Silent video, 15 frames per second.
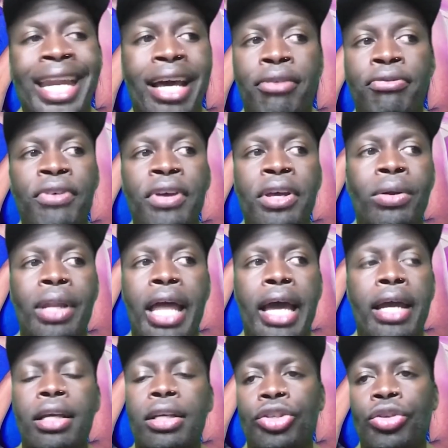And I feel
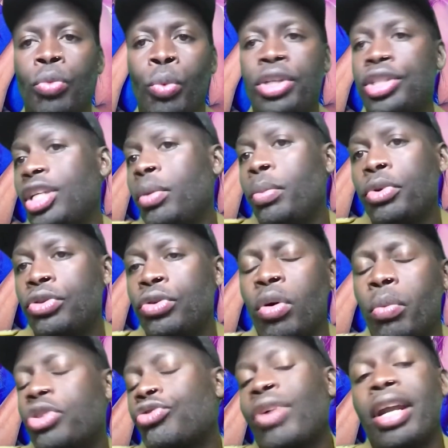like what she was
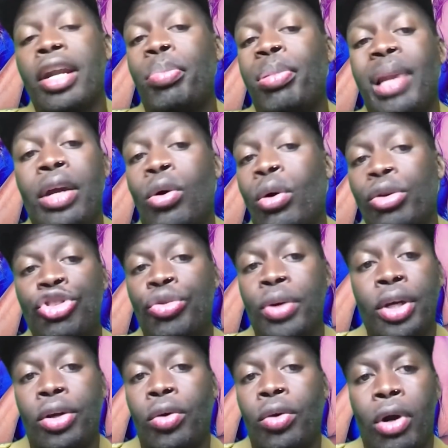doing was trying to play on
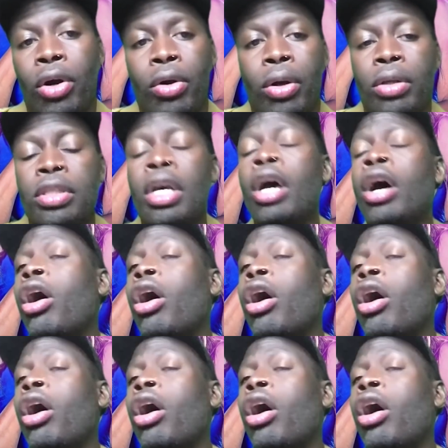trigger words.